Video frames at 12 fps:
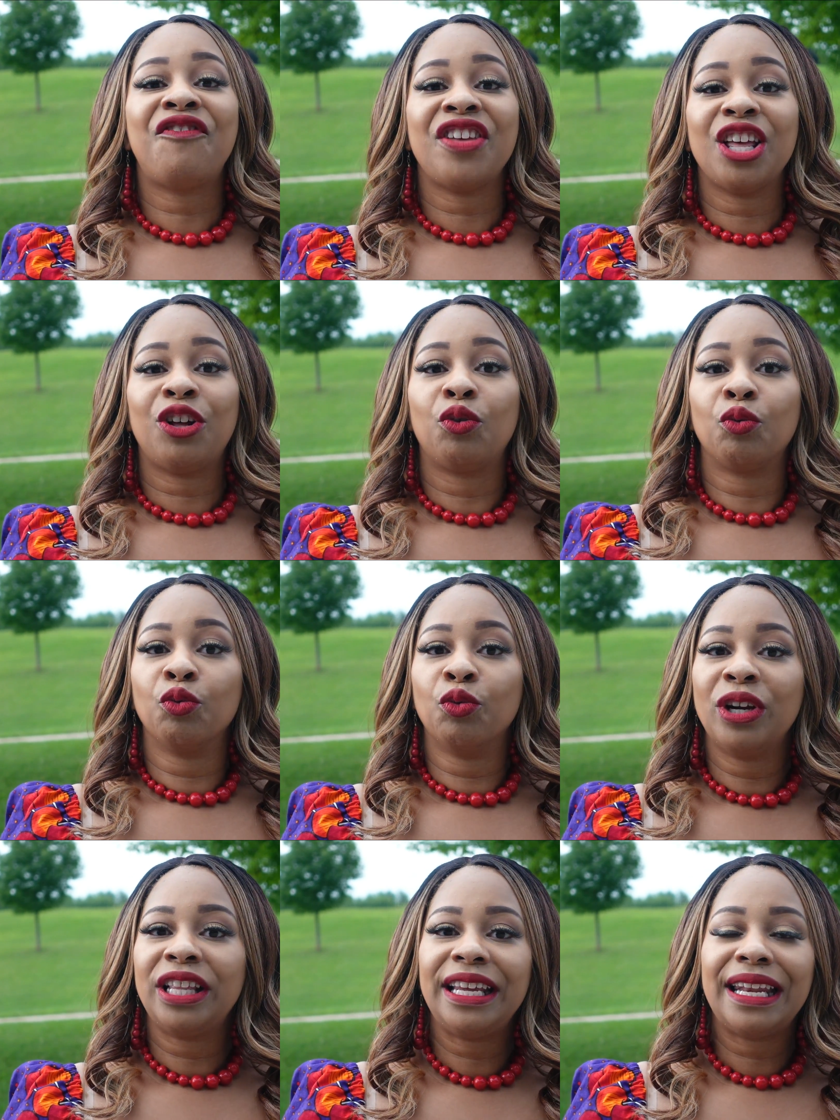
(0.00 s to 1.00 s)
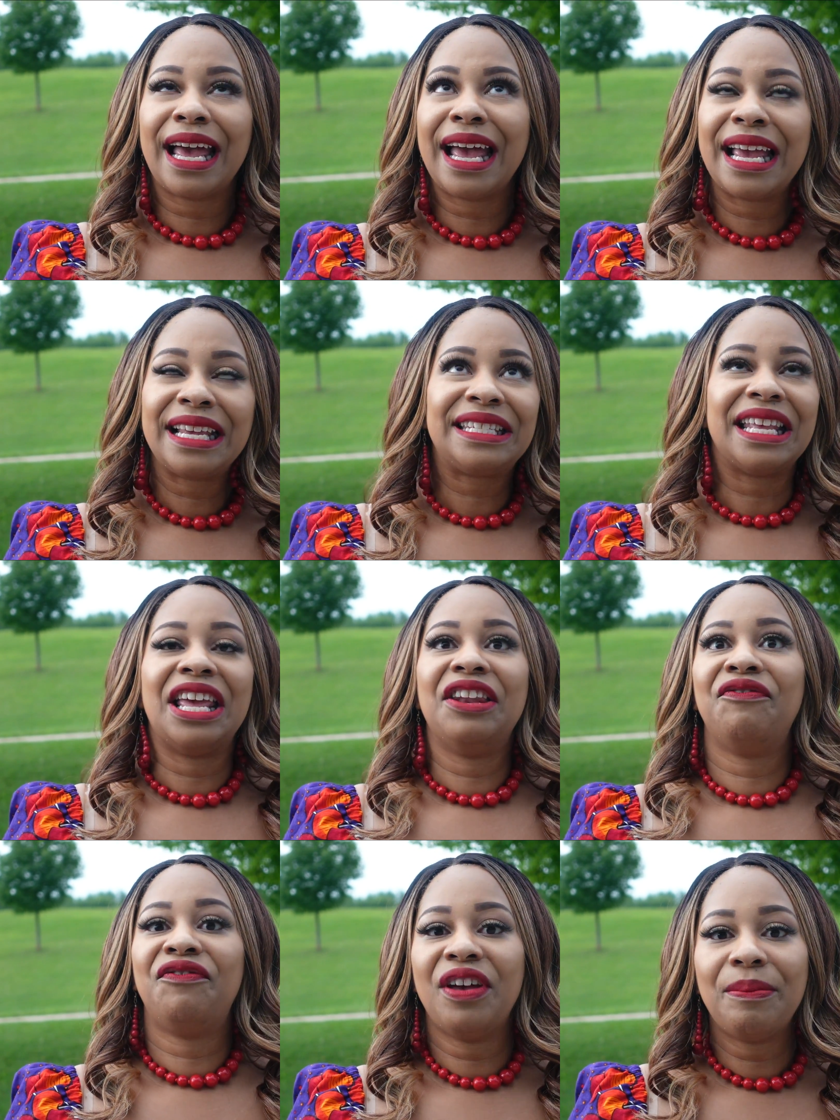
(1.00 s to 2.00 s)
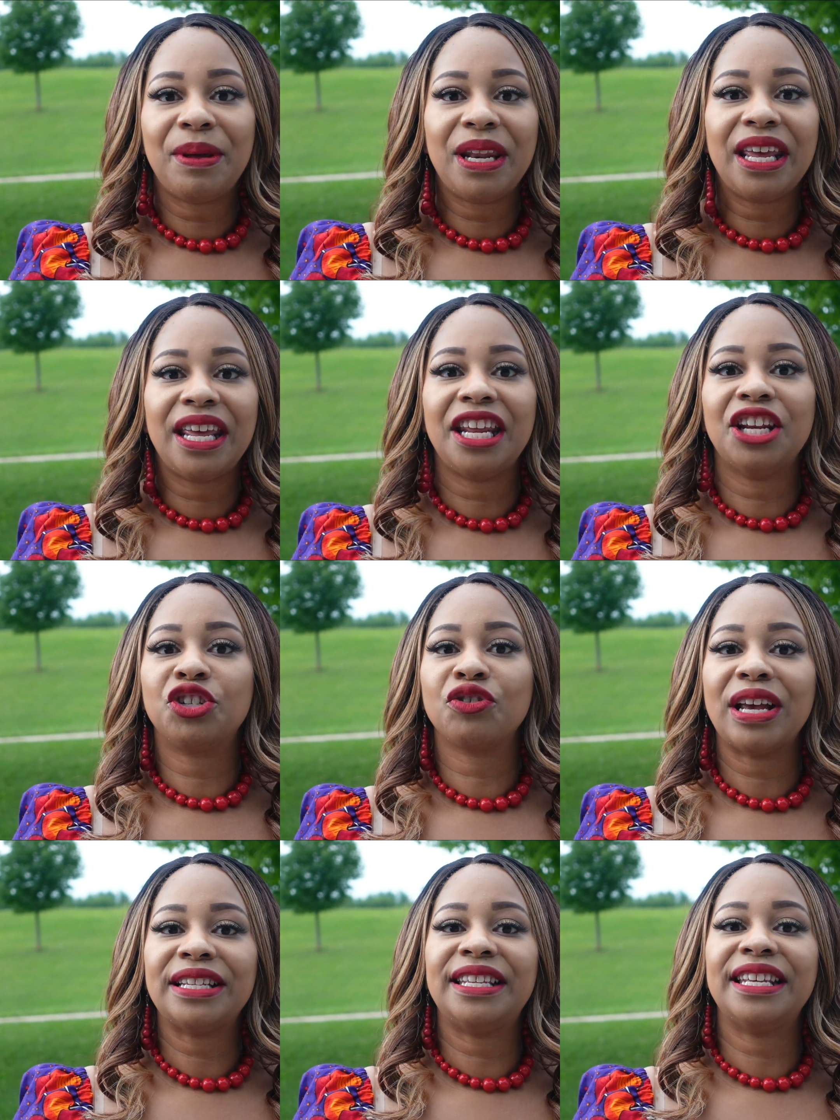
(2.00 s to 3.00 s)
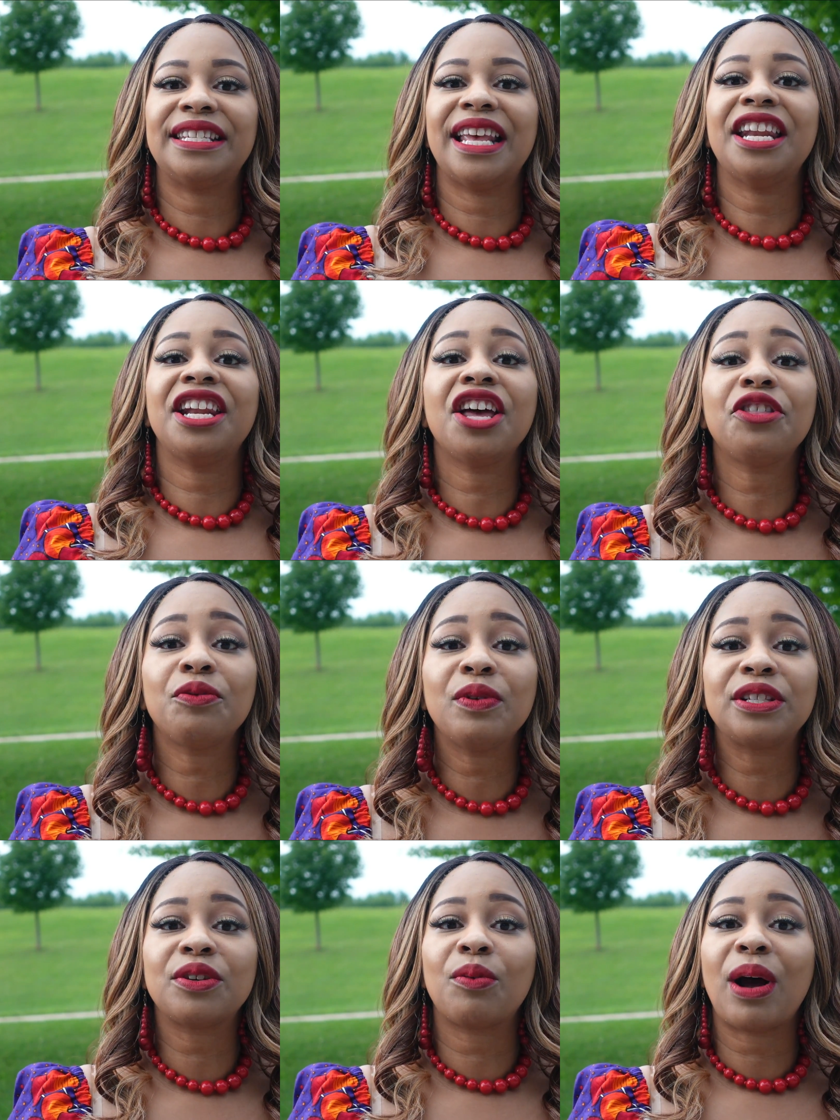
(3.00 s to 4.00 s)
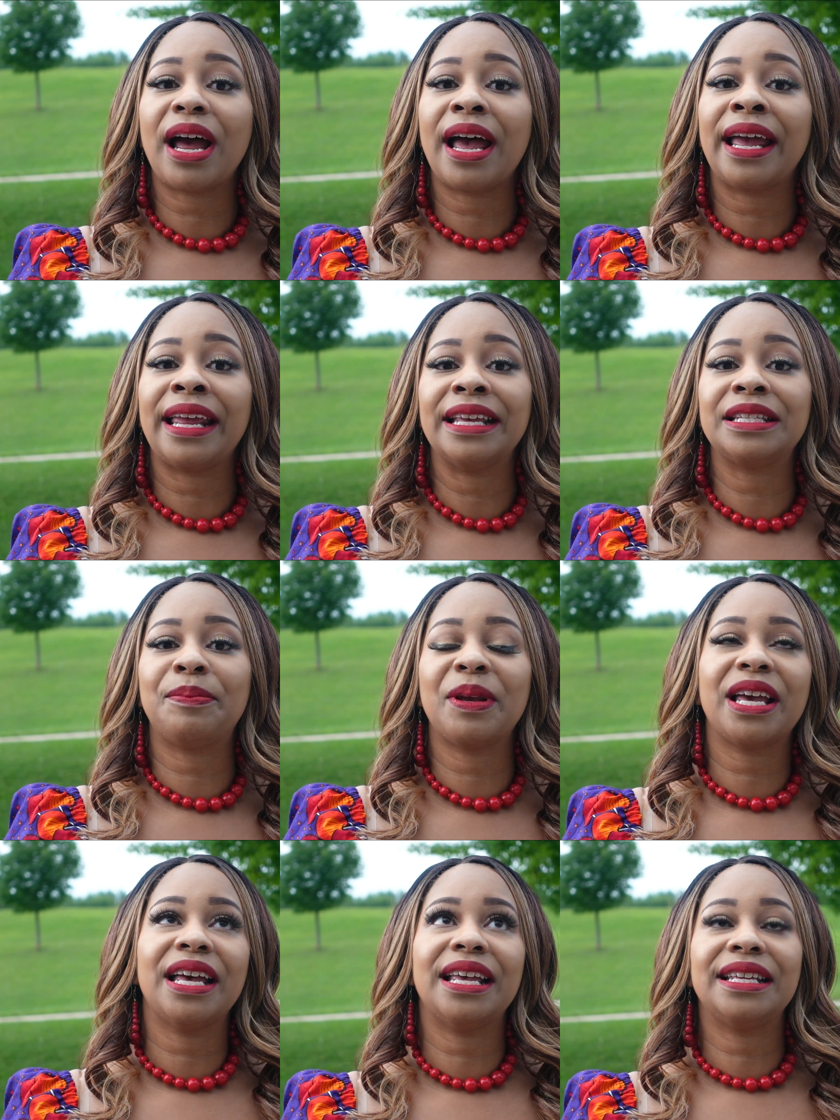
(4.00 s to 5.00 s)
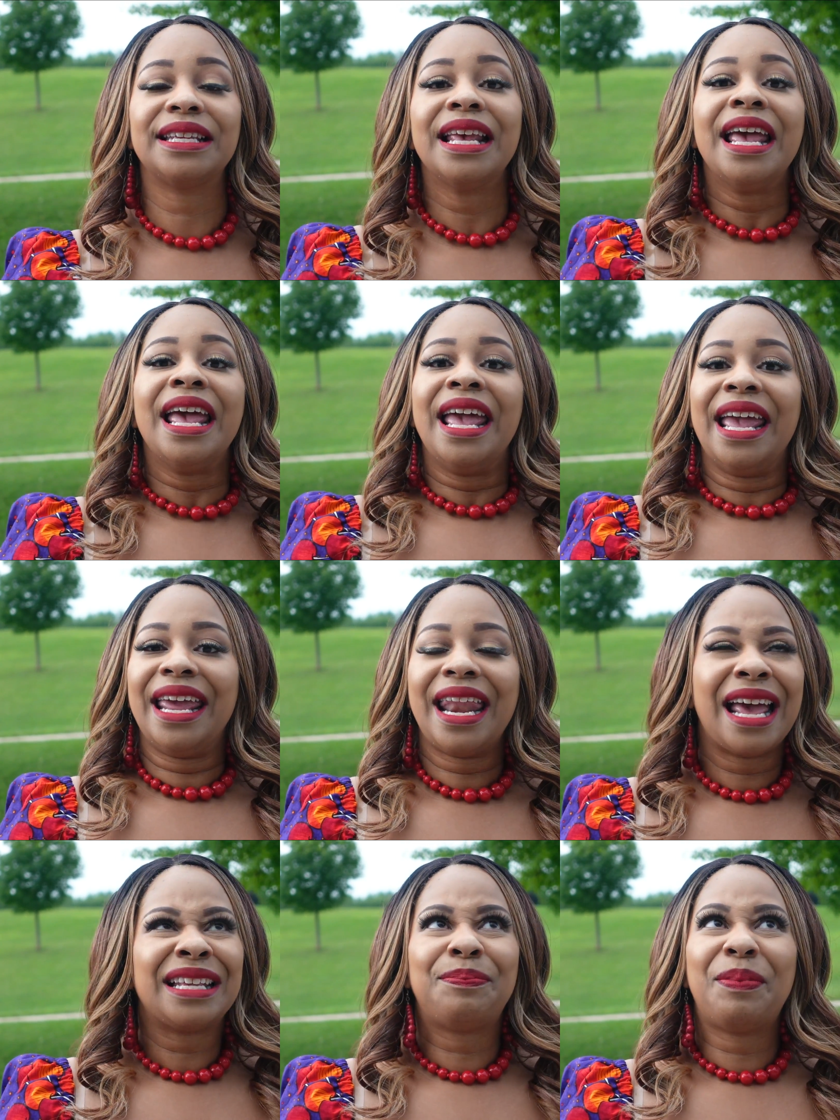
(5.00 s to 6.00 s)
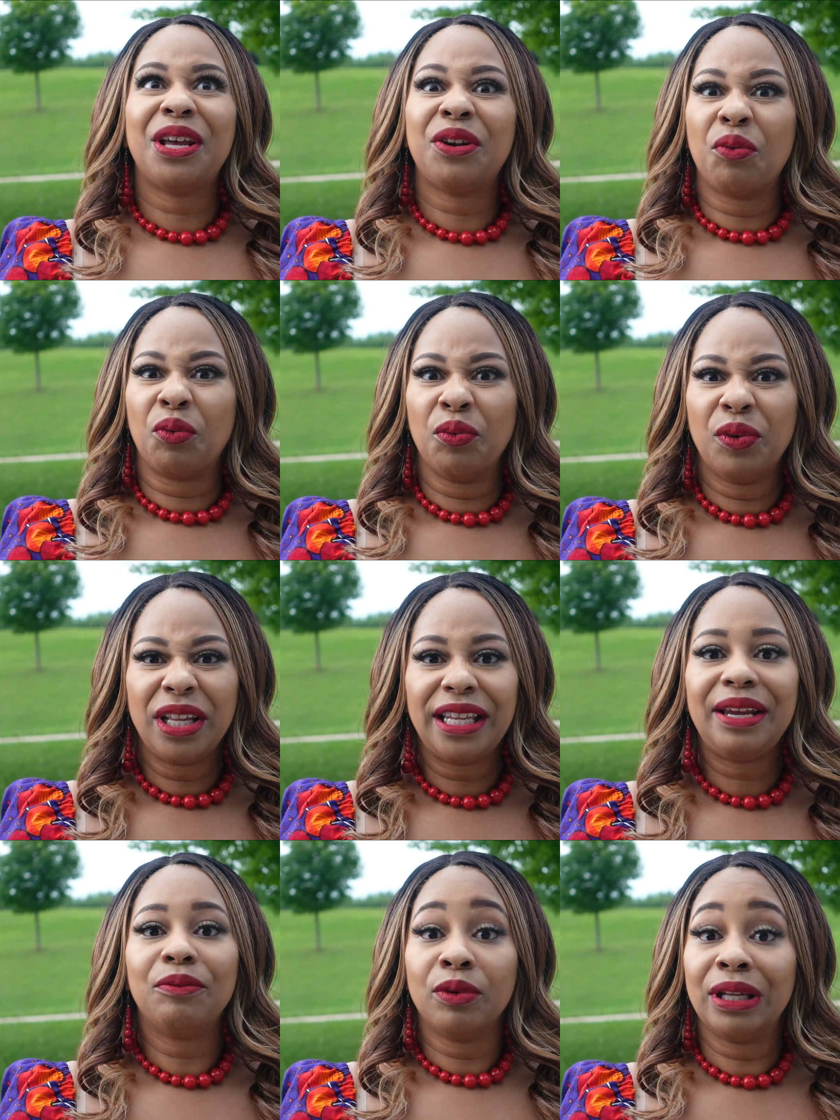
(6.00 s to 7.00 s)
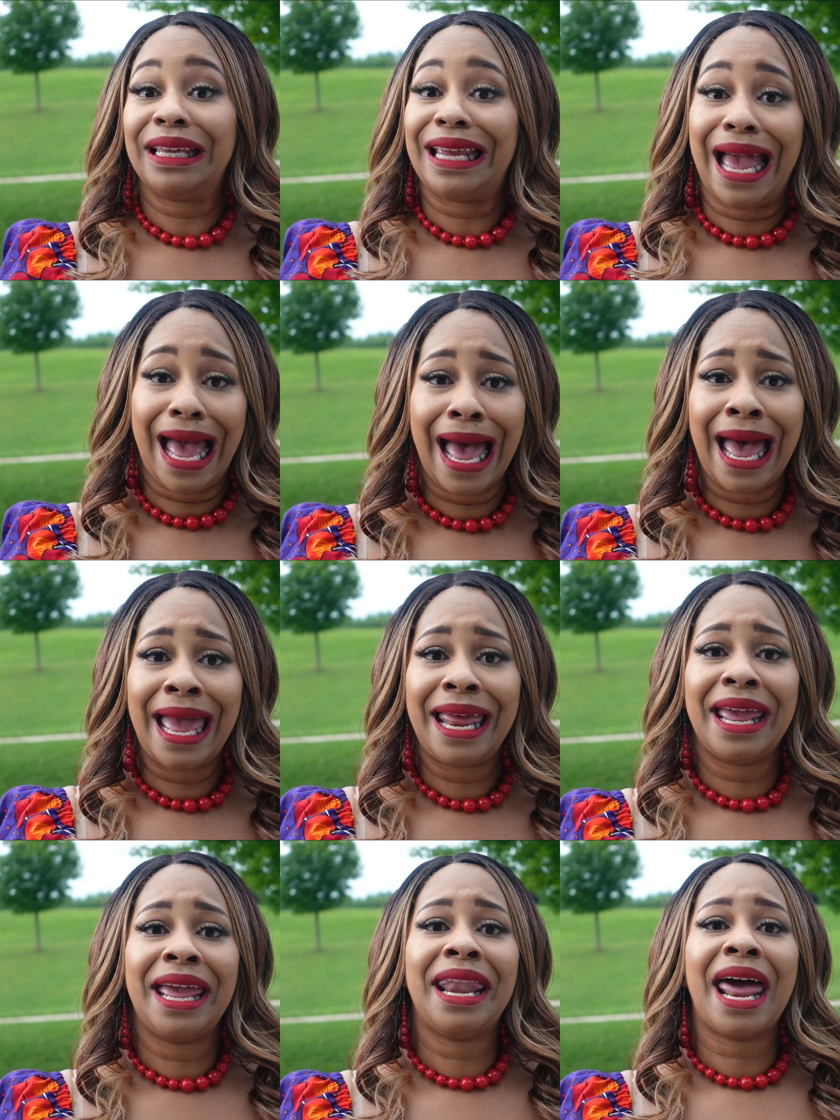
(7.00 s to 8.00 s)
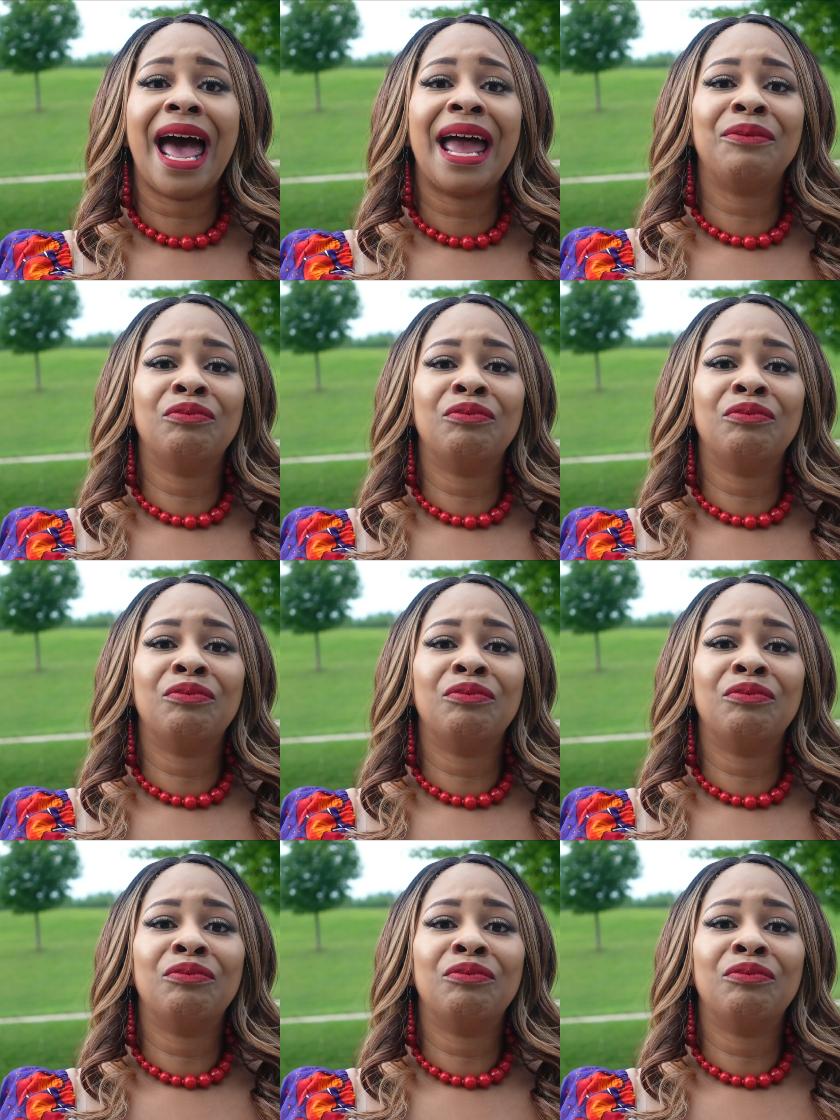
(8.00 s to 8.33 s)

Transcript: feel really nice and feminine in dresses, and another reason why is because it has been really hot, and I